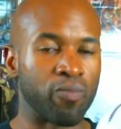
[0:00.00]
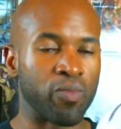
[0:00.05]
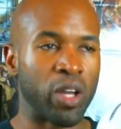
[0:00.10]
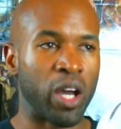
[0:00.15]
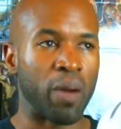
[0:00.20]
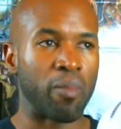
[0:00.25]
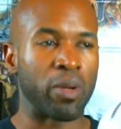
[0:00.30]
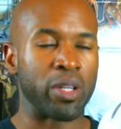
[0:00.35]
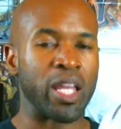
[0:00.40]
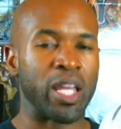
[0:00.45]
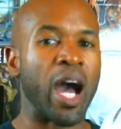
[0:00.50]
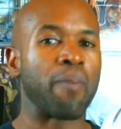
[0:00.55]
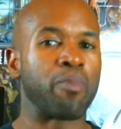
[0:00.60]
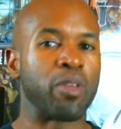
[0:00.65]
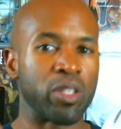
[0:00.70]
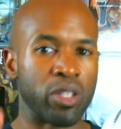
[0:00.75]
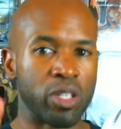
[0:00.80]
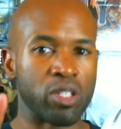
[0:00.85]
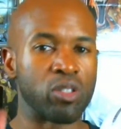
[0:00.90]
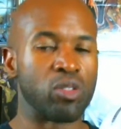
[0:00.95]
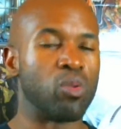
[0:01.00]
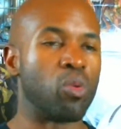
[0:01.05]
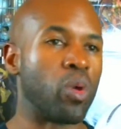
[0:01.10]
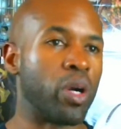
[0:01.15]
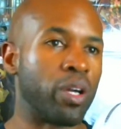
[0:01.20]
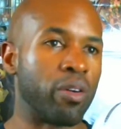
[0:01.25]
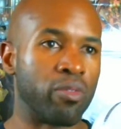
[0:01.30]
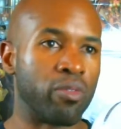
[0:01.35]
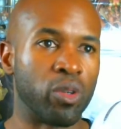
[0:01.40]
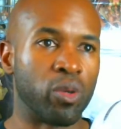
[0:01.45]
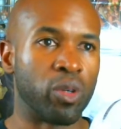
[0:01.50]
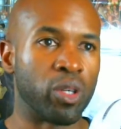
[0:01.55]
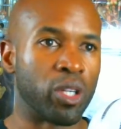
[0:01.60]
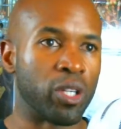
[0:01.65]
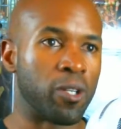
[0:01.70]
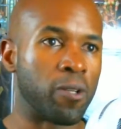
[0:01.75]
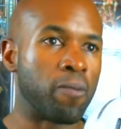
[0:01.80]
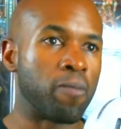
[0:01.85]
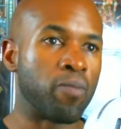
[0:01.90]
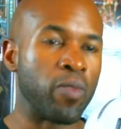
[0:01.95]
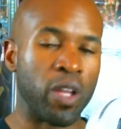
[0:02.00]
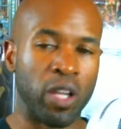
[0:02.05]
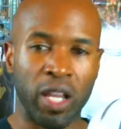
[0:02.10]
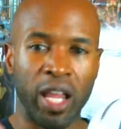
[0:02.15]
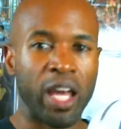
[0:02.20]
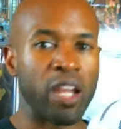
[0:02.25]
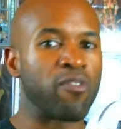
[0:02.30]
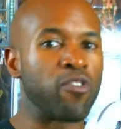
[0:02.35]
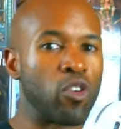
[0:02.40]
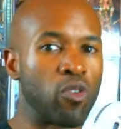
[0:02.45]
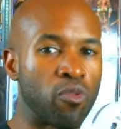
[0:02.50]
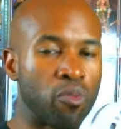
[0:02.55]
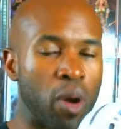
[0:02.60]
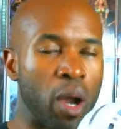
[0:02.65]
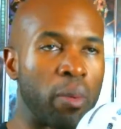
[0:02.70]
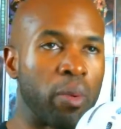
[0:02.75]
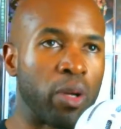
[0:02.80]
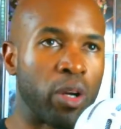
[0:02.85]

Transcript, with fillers: I'm adopting this new way of doing it. And a lot of you have probably